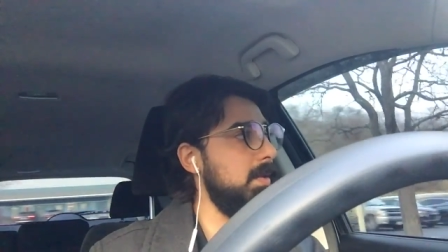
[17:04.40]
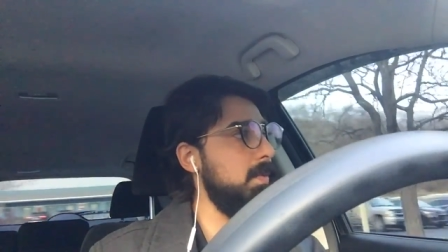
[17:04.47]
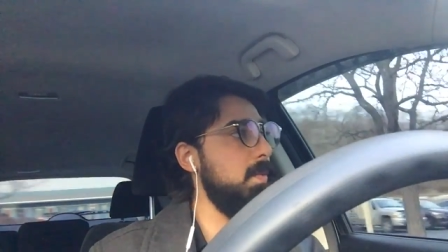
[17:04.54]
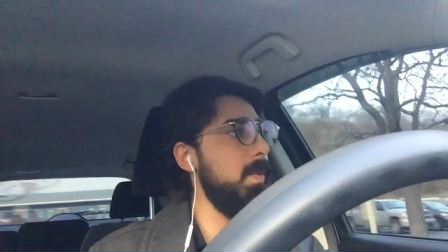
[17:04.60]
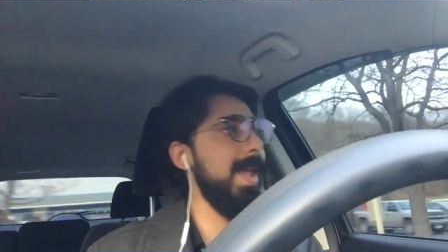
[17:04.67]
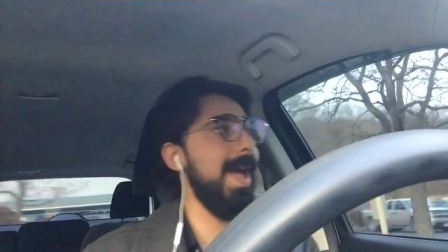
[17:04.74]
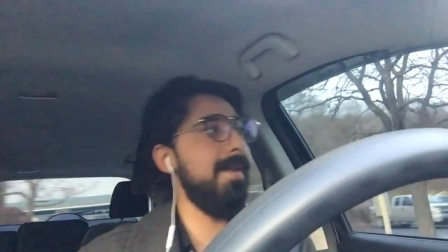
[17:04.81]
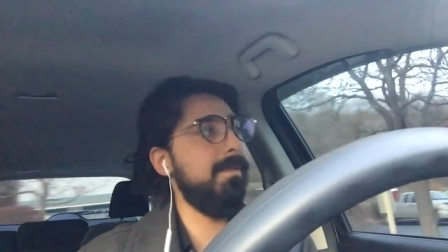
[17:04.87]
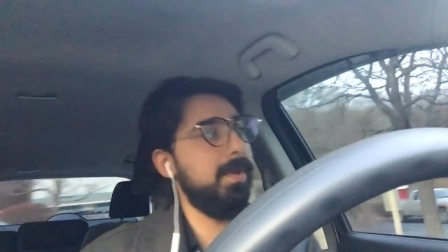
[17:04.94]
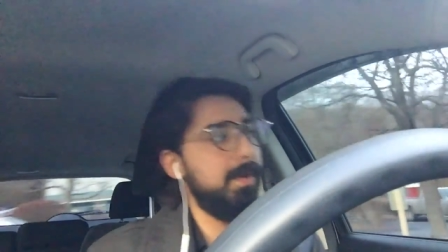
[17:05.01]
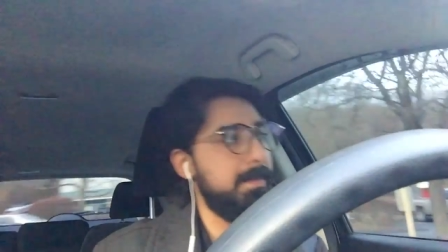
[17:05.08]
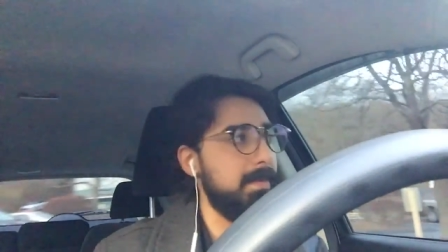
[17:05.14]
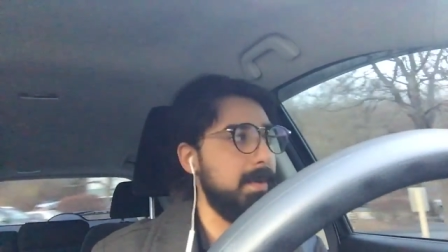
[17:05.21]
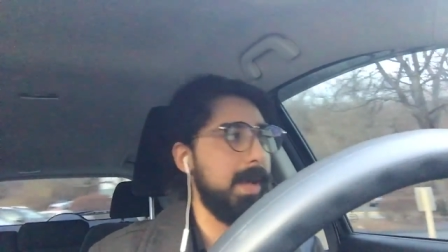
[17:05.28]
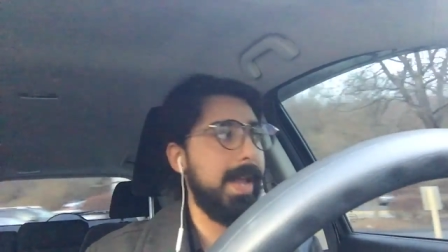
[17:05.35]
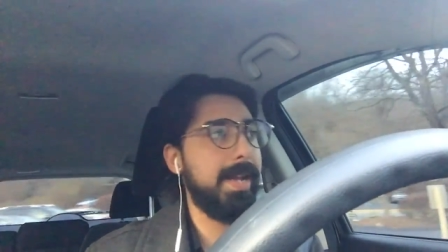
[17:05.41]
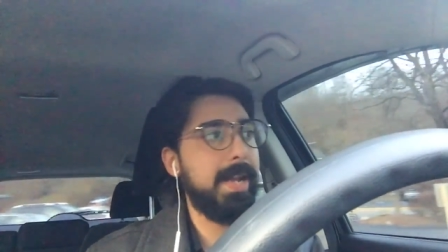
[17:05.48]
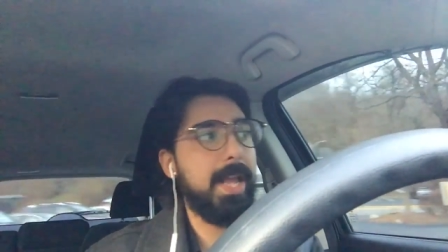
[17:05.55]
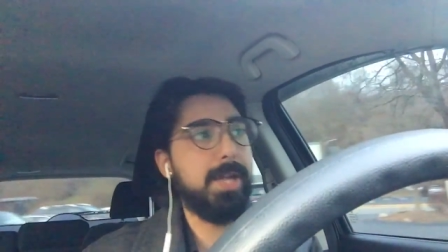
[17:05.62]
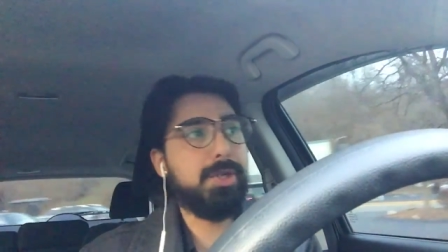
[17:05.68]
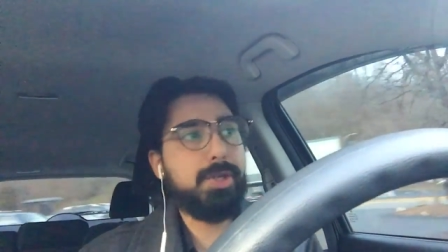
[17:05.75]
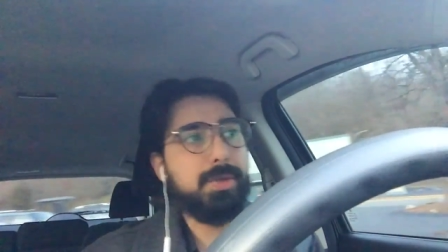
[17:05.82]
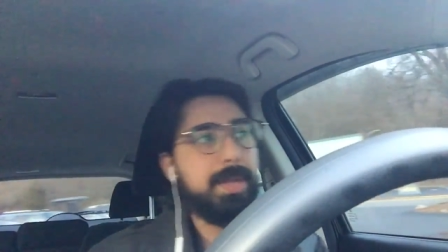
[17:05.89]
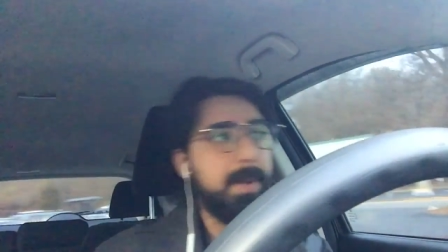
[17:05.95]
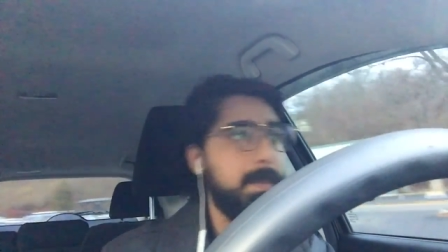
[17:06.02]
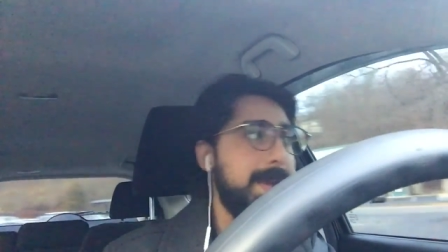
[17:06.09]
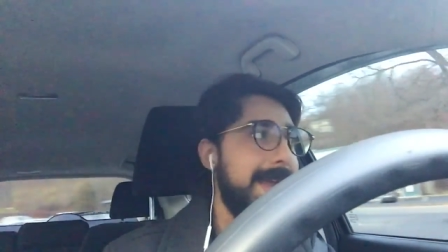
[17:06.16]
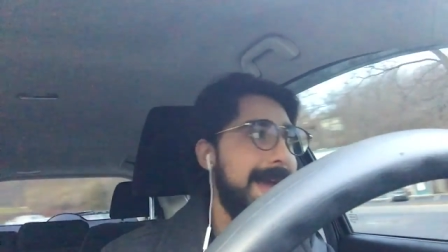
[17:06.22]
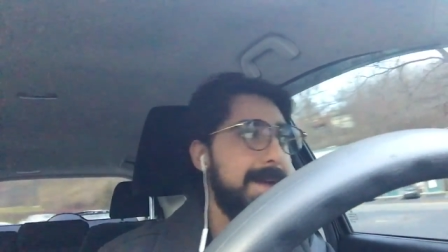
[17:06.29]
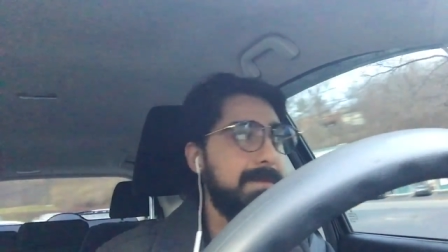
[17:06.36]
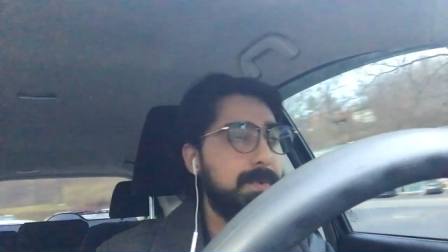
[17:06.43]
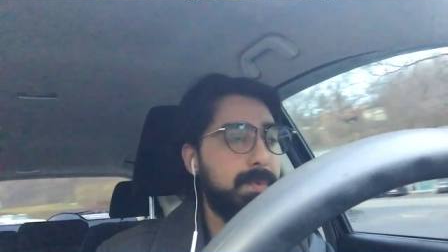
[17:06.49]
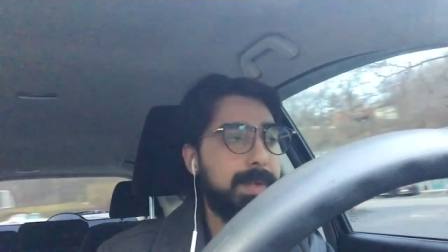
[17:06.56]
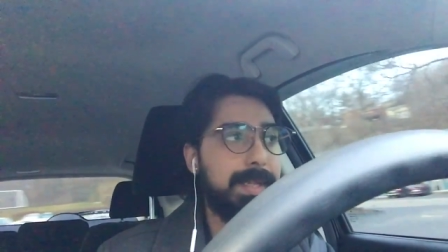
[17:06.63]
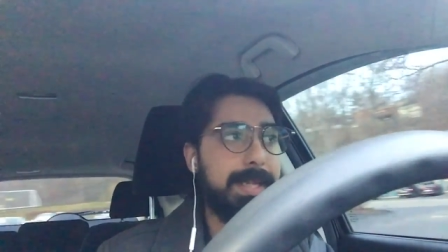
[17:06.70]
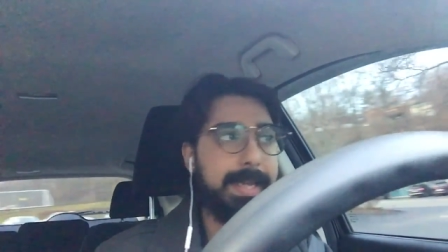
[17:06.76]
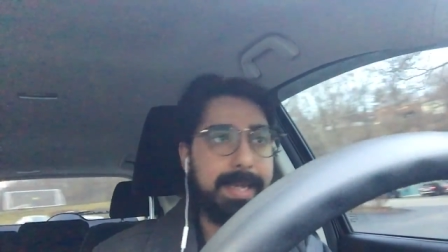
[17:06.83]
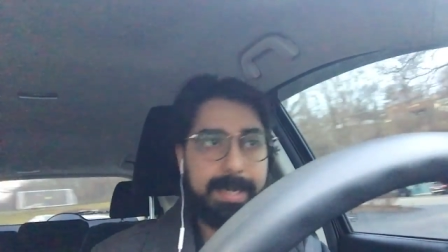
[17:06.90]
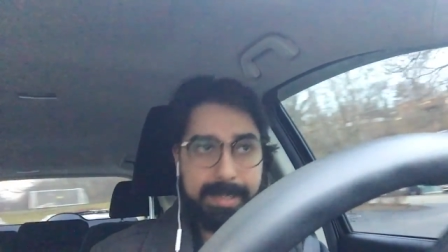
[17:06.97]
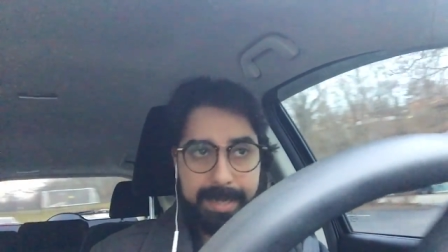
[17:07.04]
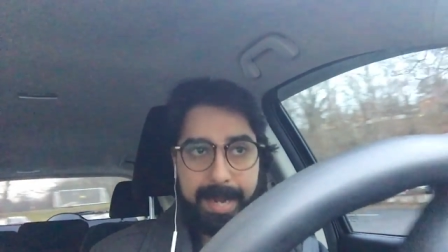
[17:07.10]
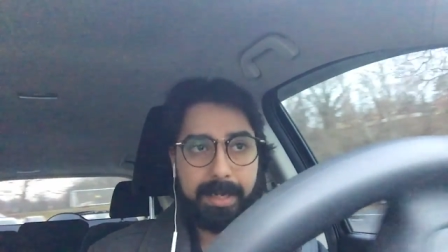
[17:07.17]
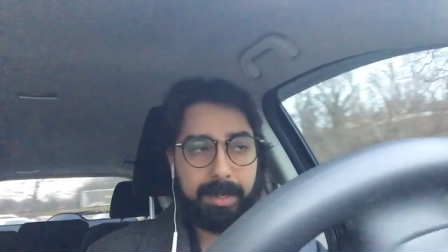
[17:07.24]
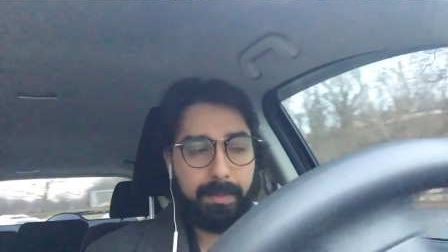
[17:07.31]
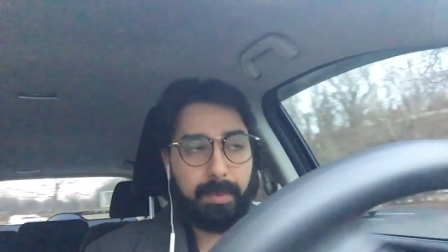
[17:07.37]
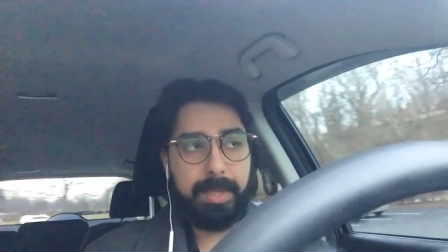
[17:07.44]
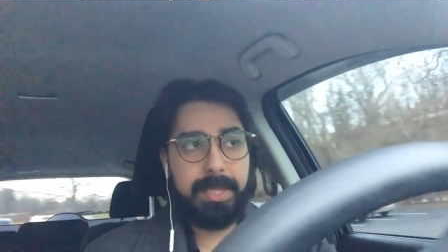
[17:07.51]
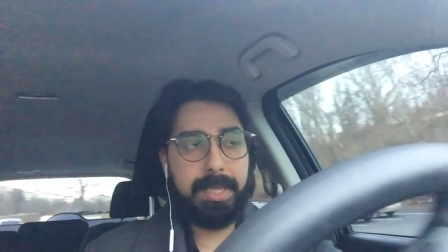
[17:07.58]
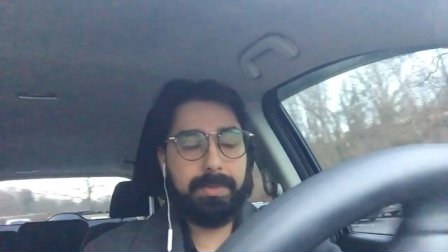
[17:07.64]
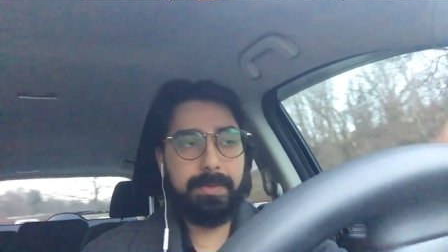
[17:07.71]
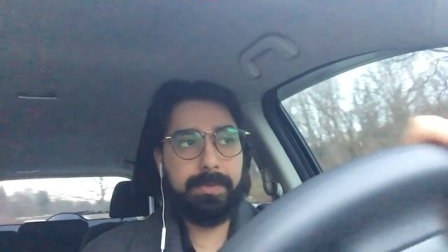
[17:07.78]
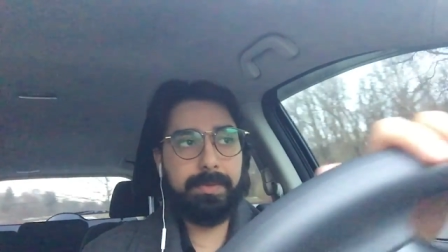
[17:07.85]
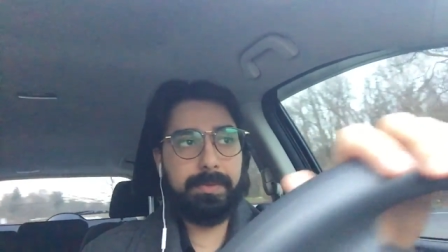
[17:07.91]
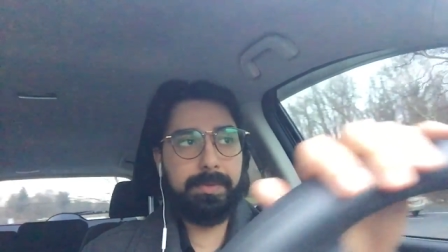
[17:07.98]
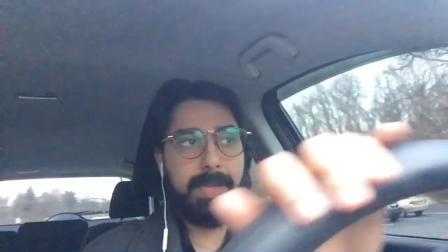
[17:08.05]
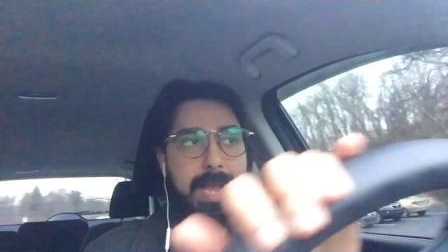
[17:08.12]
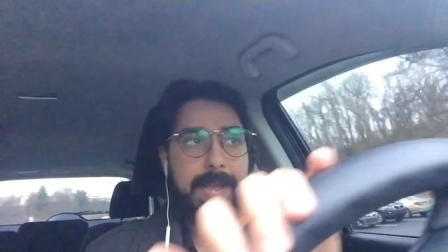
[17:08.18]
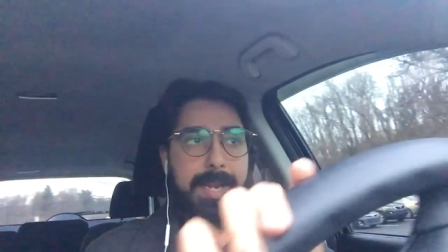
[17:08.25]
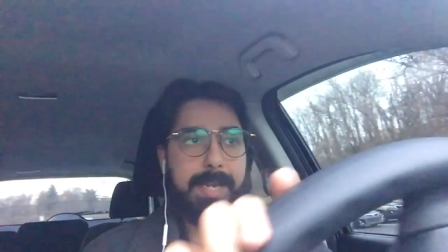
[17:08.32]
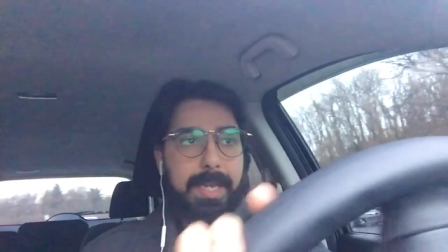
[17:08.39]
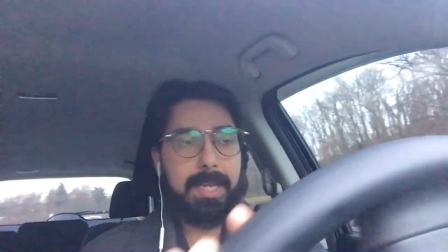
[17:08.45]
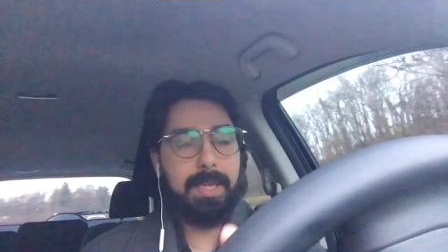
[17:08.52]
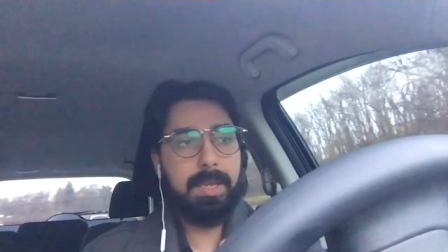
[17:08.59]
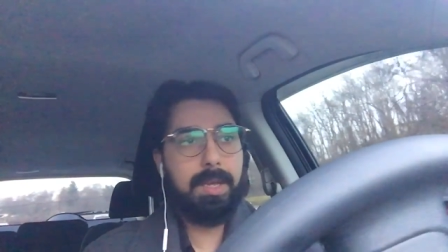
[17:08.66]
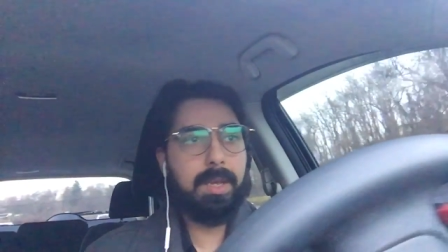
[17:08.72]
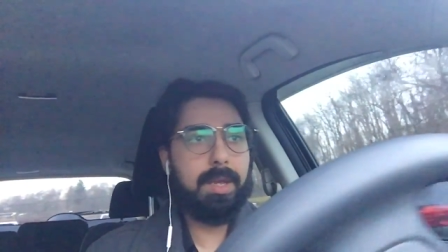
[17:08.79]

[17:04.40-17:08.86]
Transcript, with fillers: we have a, an issue that we haven't really contended with as a society